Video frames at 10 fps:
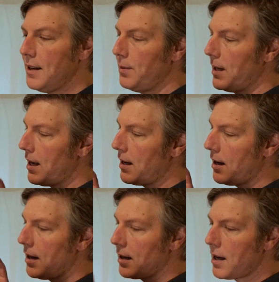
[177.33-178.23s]
We got
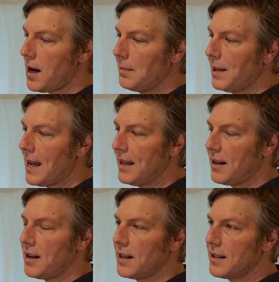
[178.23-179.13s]
our Cob light
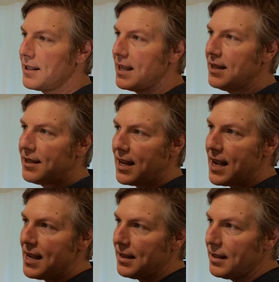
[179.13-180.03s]
on a
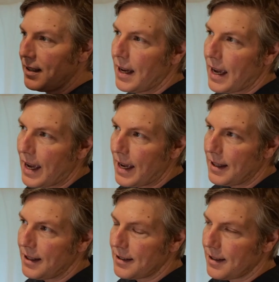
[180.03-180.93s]
C-stand,
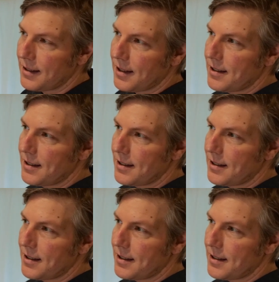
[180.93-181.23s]
and this is a